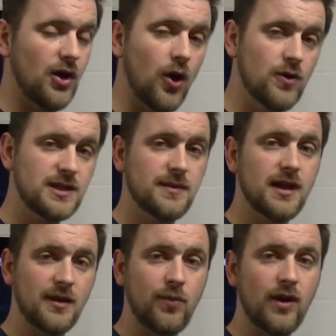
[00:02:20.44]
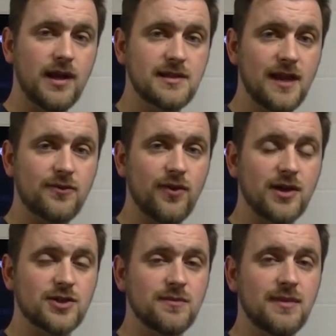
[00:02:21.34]
Always keep the gun pointed in a safe
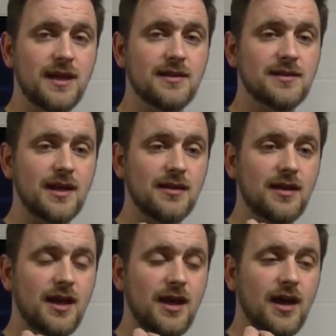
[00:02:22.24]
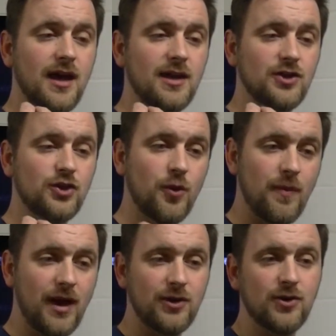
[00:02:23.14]
direction means that no
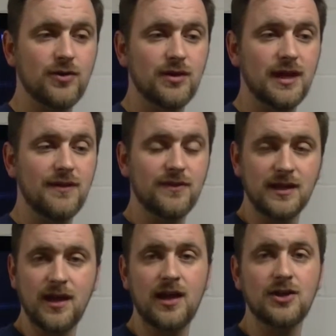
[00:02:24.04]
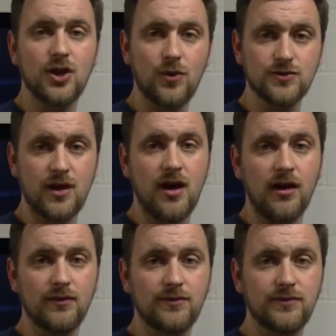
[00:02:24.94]
matter if the gun goes
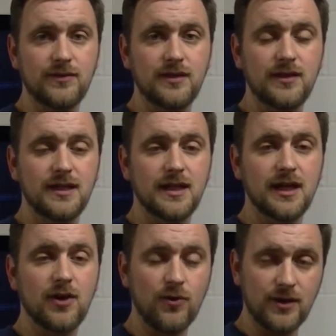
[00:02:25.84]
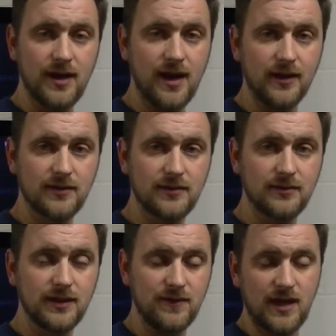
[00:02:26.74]
off or not,
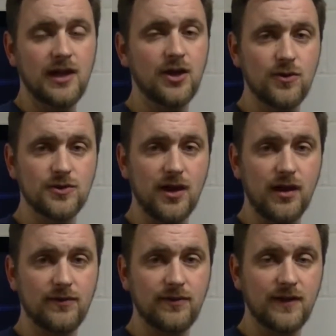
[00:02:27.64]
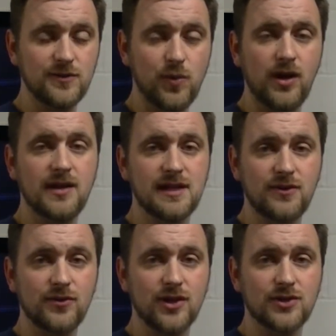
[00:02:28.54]
if the gun goes off, if it's pointed in a
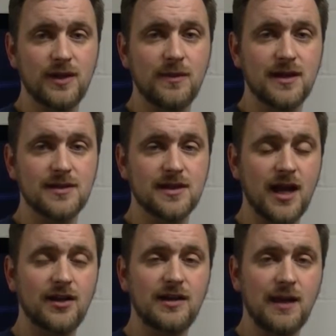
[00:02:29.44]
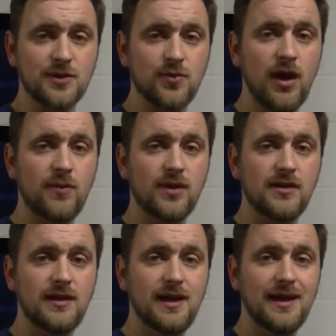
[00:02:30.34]
safe direction, that means it's not going to damage
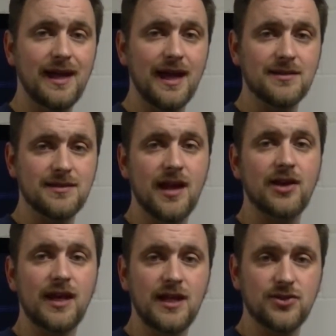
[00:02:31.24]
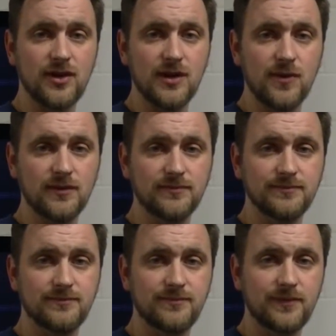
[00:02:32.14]
property and it's not going to injure anyone.
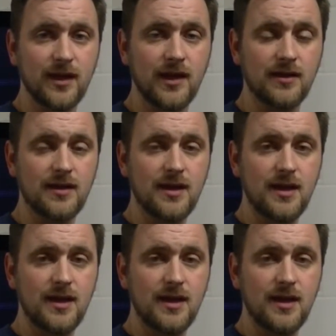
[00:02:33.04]
Okay.